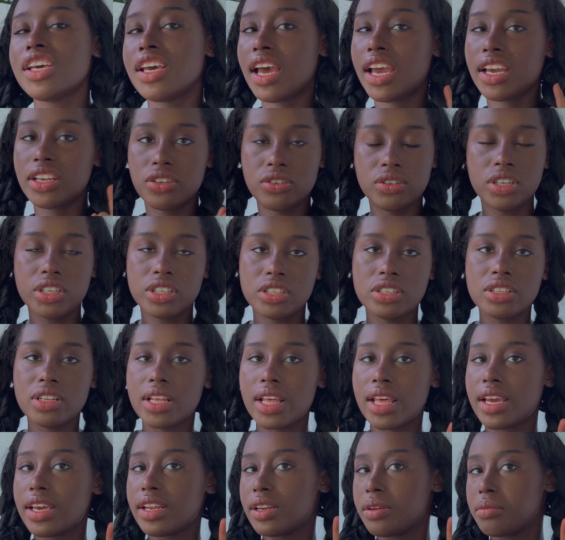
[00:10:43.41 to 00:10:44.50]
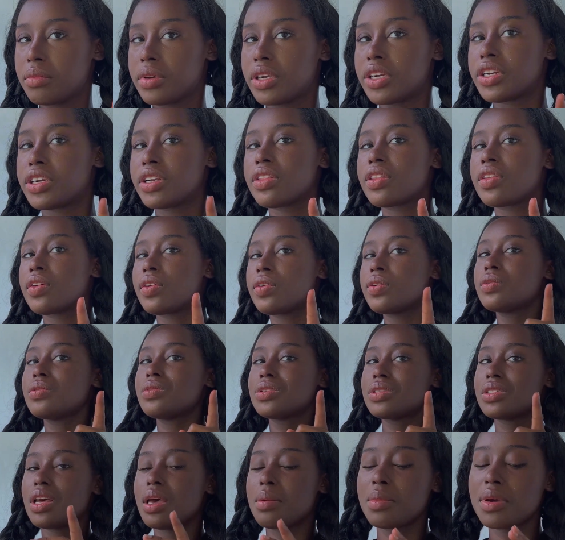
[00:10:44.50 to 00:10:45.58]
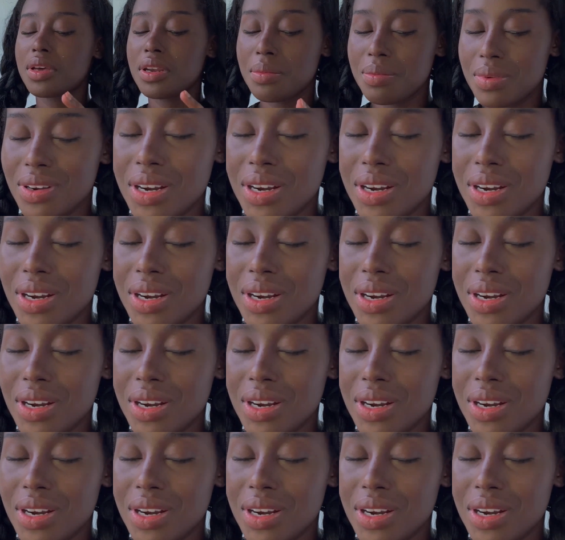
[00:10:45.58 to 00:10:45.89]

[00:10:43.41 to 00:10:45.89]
I do need to do that in a mirror though, so I'm gonna be